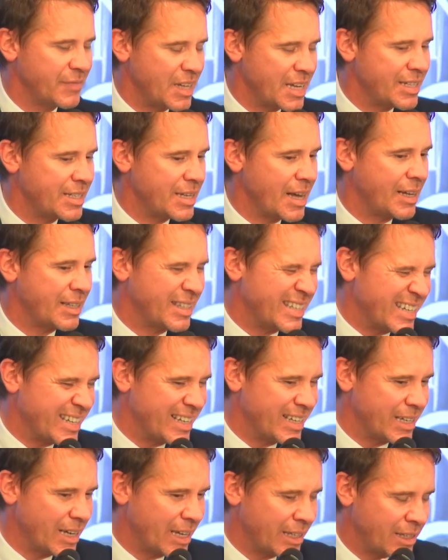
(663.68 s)

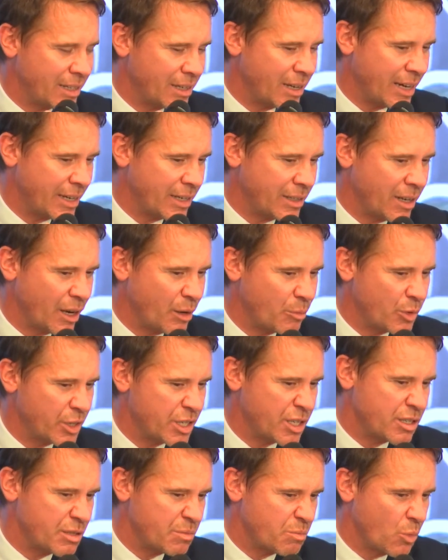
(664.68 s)
at a time which
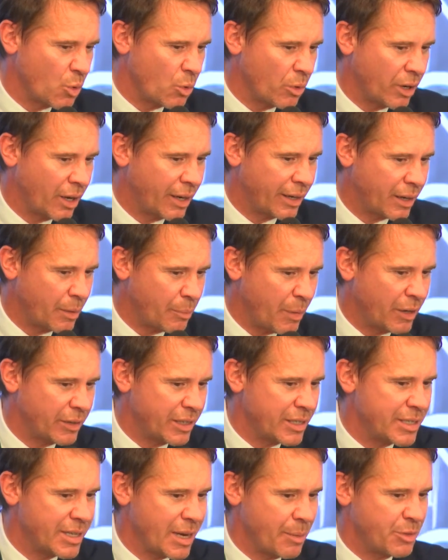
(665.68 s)
is more like about
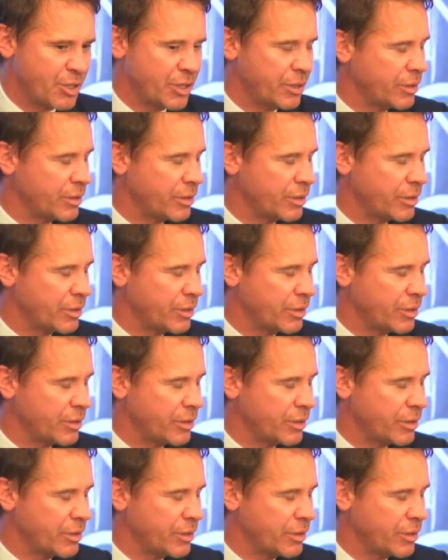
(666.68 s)
inception.